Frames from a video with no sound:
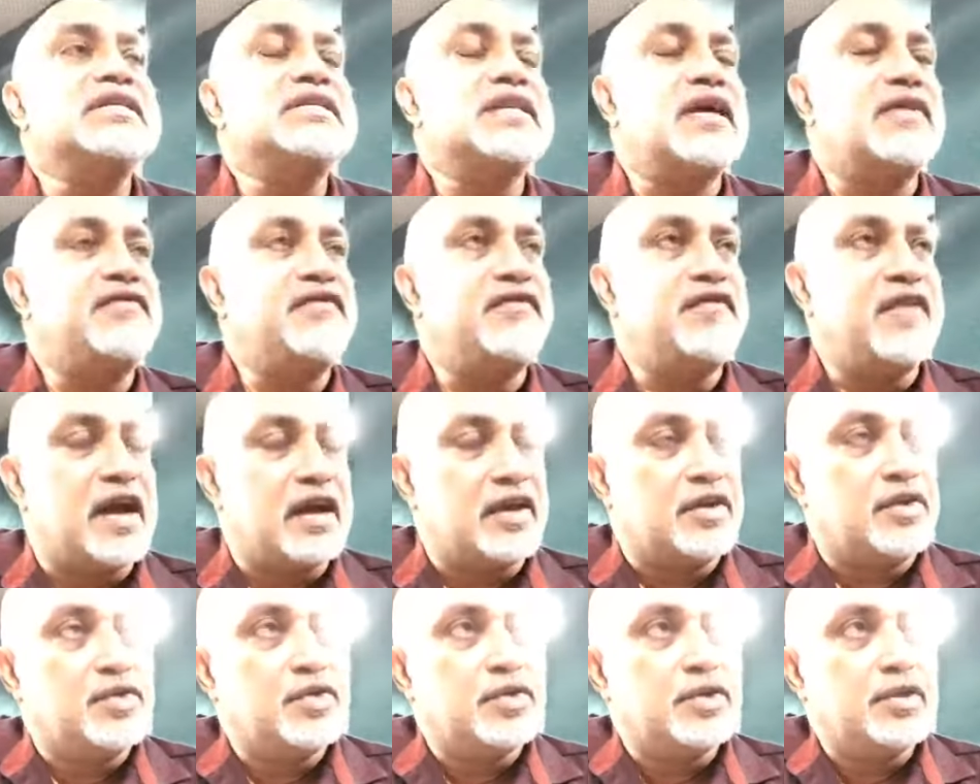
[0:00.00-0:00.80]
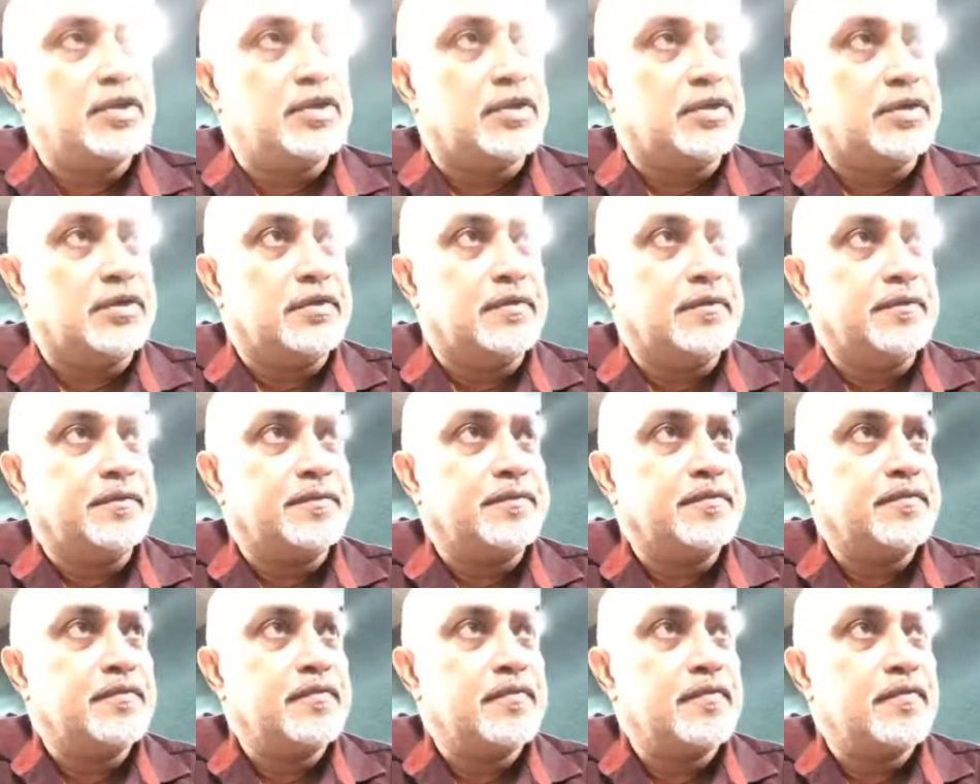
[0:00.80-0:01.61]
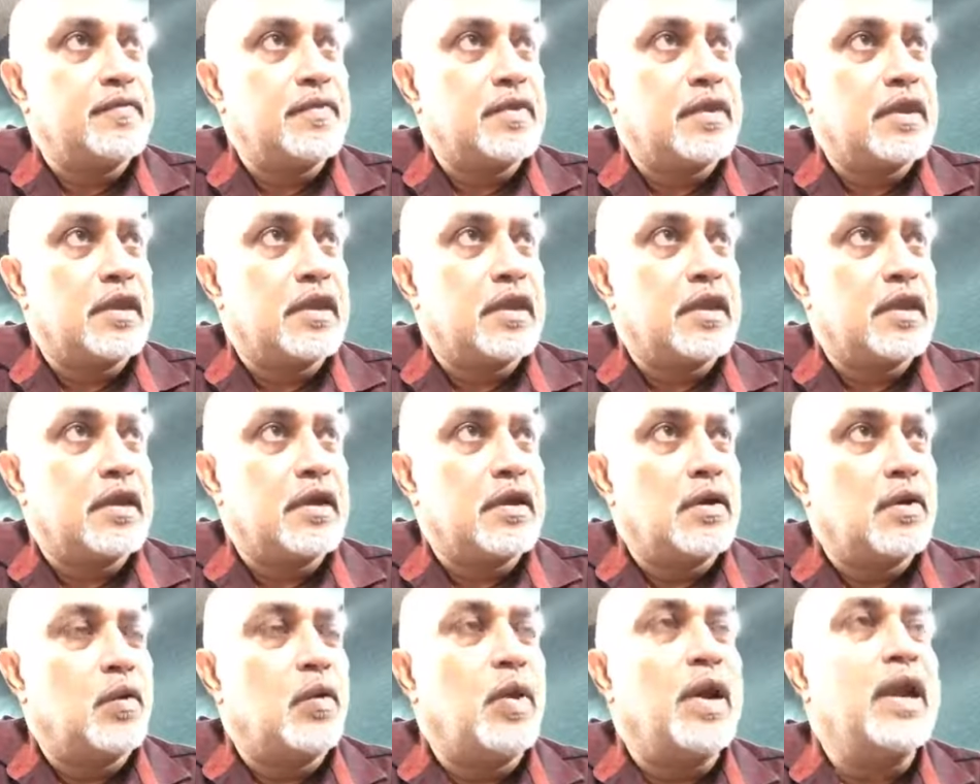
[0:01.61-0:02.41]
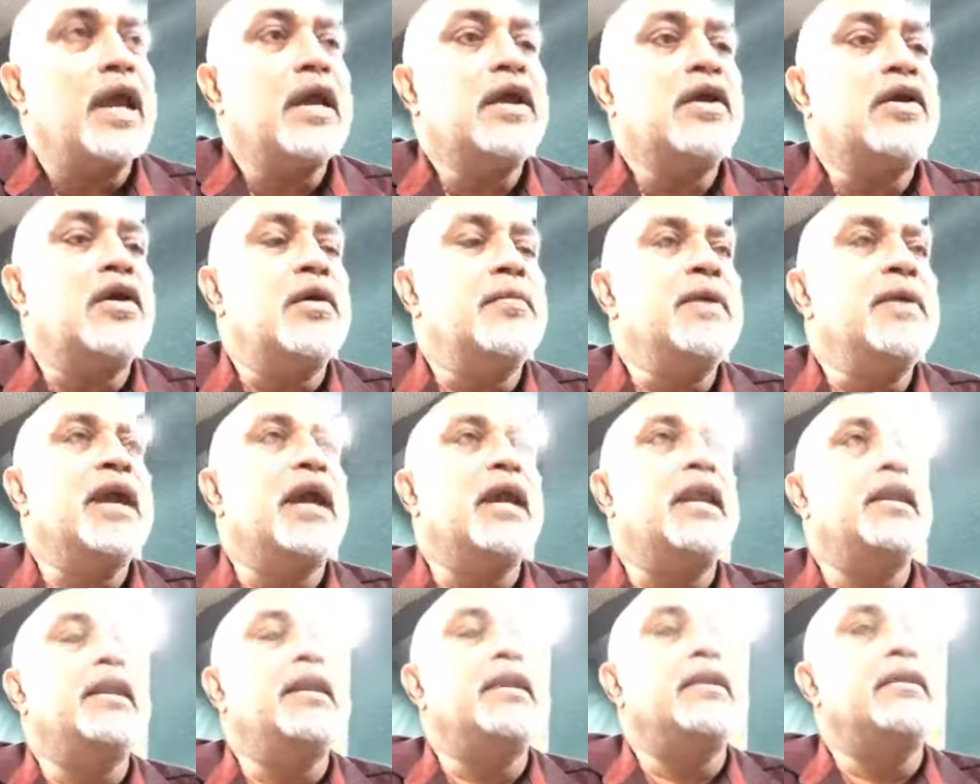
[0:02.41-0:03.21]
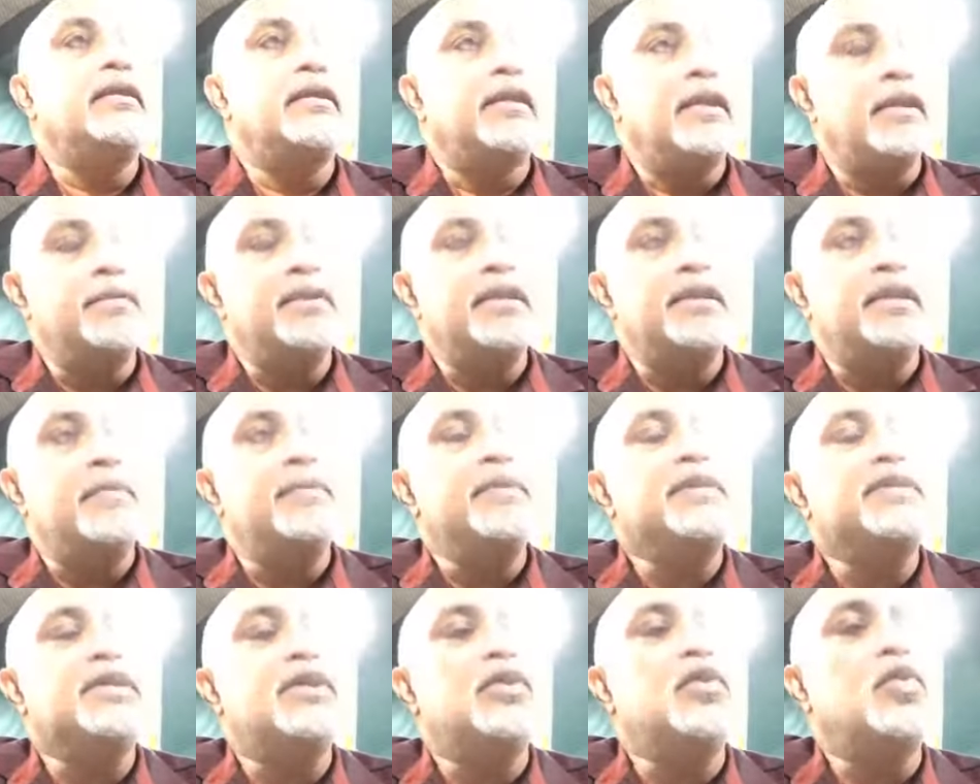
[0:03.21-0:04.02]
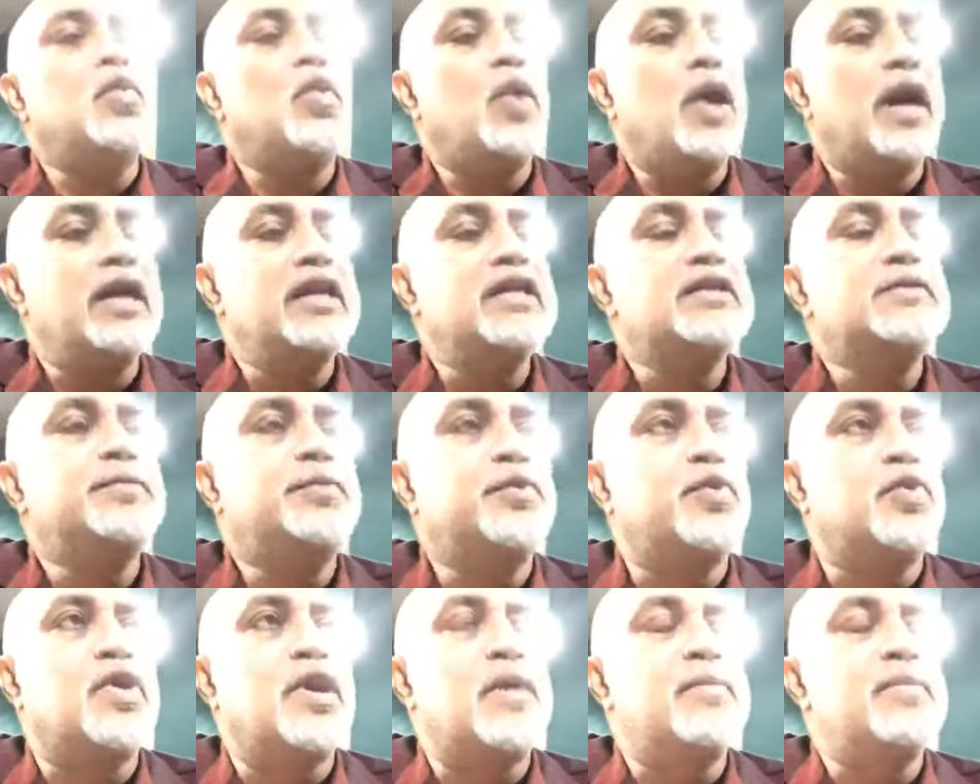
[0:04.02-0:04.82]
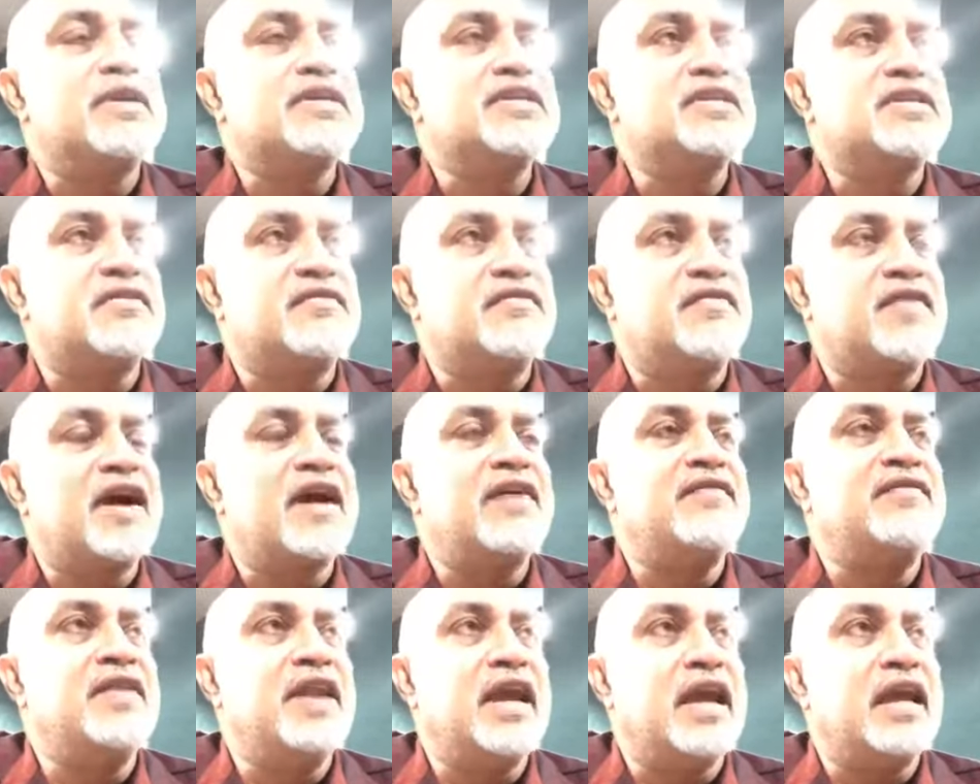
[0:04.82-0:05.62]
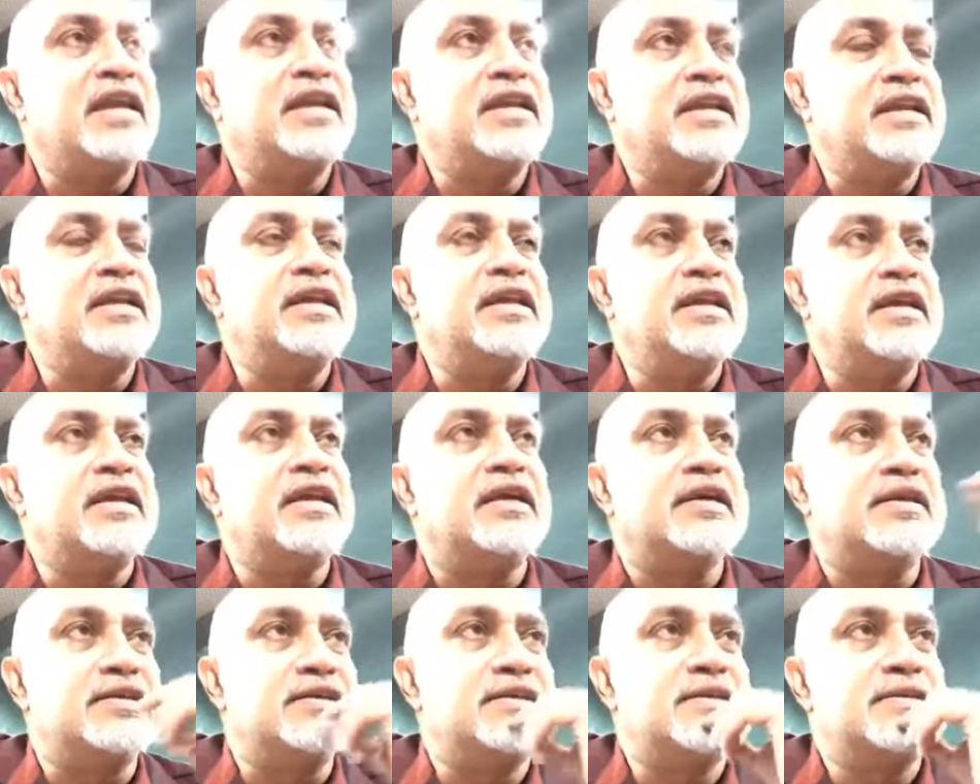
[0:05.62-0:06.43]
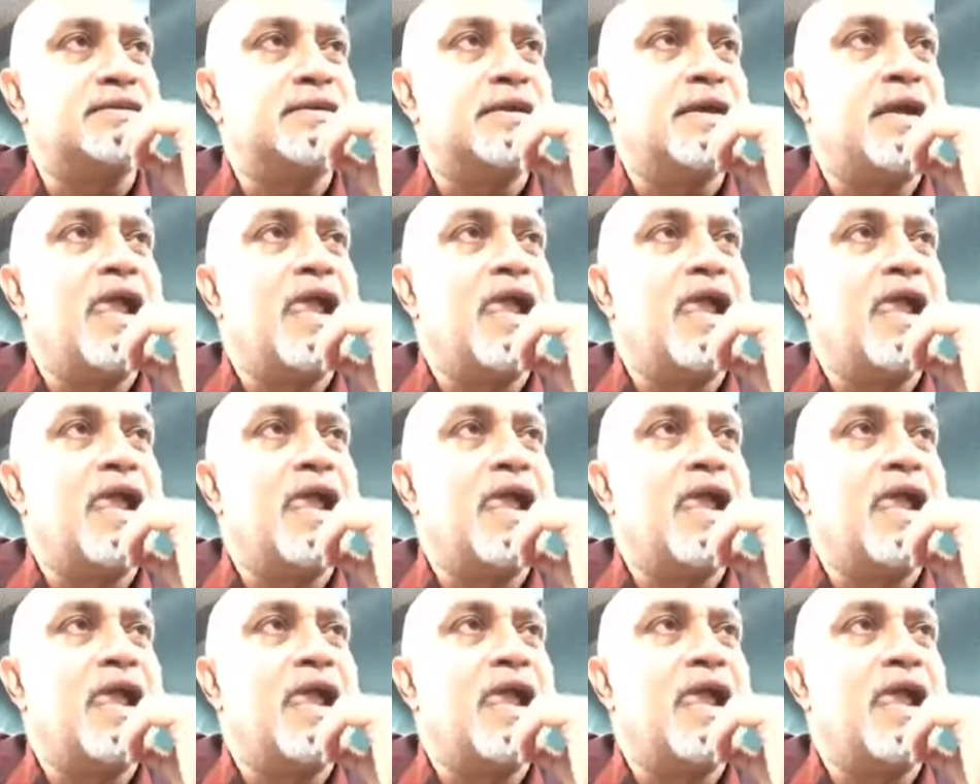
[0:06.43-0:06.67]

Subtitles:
are factual. When I come here, let me tell you why this program has survived 19 years.